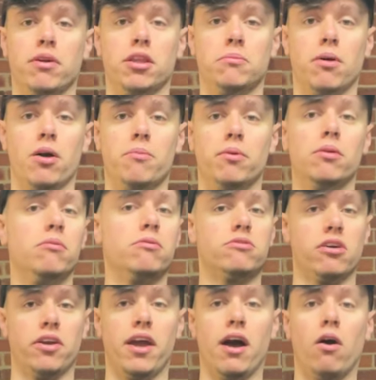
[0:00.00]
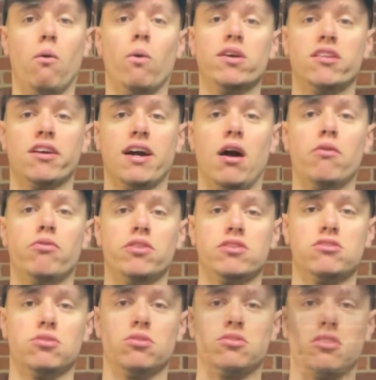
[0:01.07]
me at the moment. So yeah, always look out for
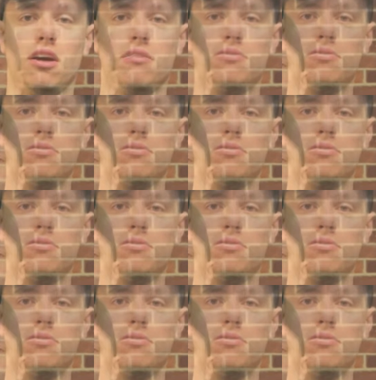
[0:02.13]
this sort of stuff.